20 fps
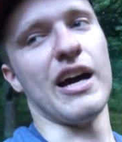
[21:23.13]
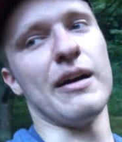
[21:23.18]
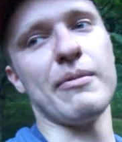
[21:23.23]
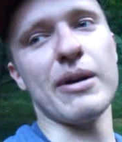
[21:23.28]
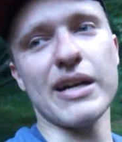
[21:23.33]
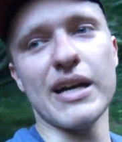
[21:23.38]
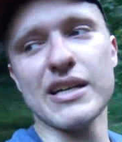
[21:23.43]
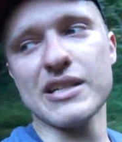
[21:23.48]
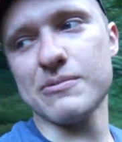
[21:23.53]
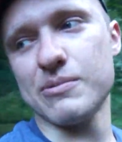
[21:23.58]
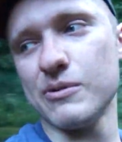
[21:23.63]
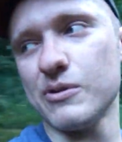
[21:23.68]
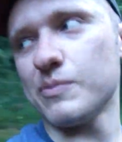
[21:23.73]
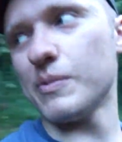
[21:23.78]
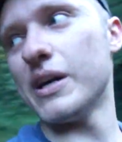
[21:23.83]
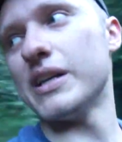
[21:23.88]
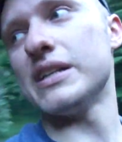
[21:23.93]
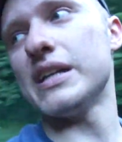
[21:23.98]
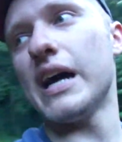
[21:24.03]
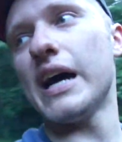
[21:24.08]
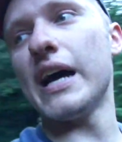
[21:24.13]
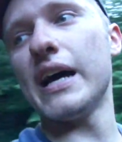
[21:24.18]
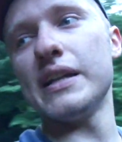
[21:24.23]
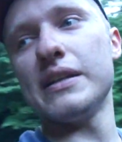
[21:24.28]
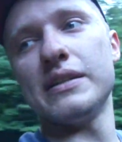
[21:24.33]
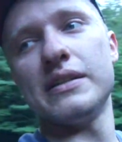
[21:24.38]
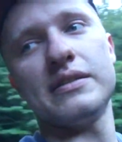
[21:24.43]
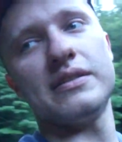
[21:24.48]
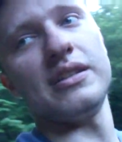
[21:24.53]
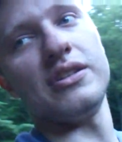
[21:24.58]
Plus the time I got to spend with
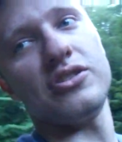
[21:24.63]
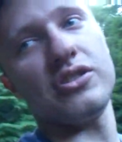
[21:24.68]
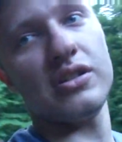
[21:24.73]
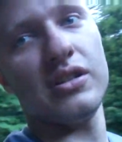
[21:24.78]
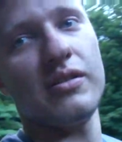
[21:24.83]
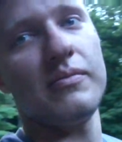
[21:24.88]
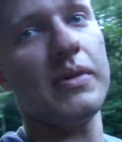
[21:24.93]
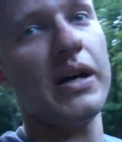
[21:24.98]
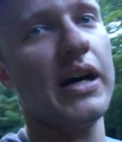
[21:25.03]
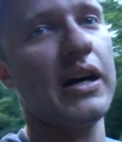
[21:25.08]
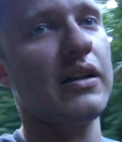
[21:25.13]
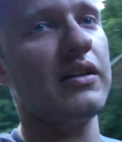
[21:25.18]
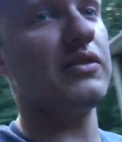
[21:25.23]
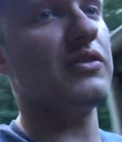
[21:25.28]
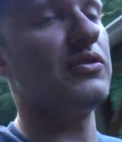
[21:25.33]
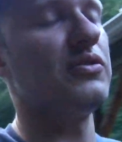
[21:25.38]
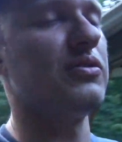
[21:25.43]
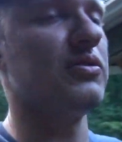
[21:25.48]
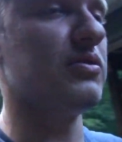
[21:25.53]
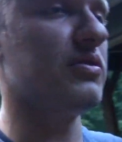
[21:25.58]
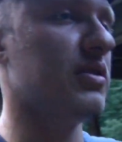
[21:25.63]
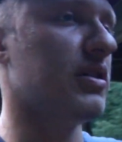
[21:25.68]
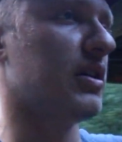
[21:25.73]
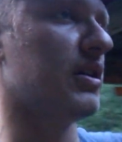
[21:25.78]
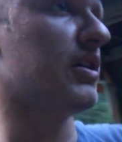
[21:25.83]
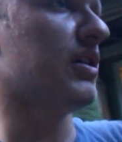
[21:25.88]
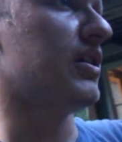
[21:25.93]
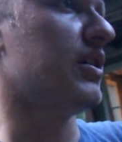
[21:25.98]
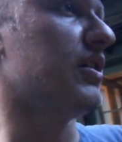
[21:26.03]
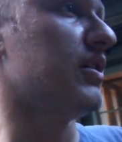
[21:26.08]
my dad, teaching him how to
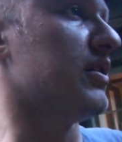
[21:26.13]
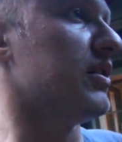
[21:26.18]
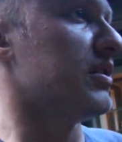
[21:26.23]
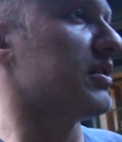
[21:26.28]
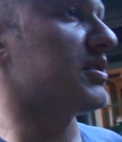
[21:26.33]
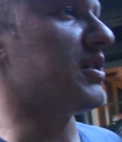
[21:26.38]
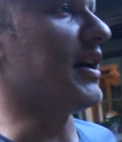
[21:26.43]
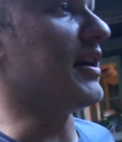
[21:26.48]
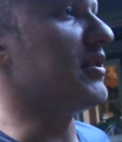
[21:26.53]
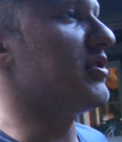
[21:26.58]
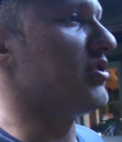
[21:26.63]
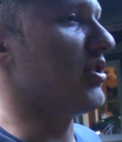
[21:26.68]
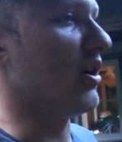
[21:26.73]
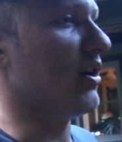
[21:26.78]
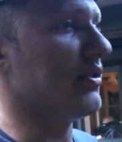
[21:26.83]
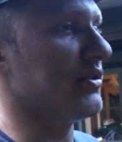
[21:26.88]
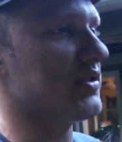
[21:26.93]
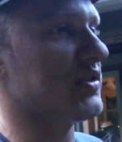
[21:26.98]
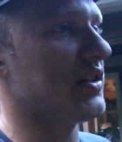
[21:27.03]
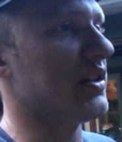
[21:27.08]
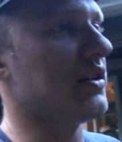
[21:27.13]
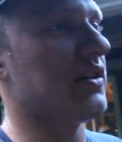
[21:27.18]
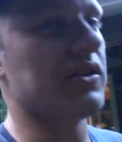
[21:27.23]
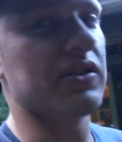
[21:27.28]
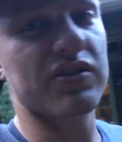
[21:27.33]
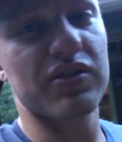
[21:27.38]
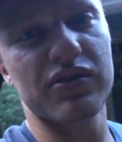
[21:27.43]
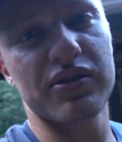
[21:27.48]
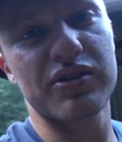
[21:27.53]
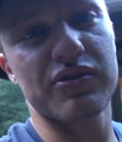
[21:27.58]
do stage
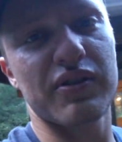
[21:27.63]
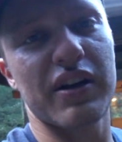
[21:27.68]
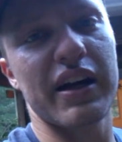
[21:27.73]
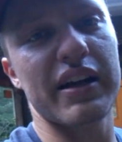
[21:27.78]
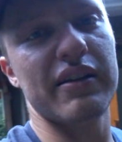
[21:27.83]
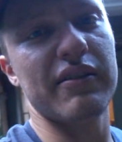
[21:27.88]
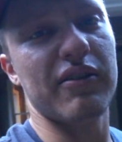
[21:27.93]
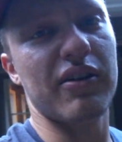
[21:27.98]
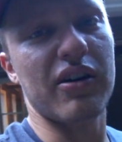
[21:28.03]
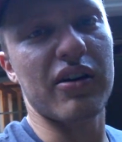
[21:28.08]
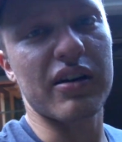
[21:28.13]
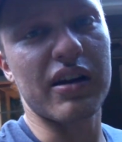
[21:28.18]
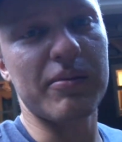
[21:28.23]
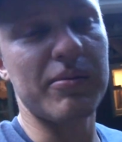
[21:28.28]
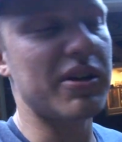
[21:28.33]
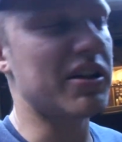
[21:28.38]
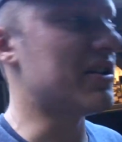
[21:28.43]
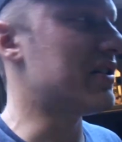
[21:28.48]
notes, and then also just riding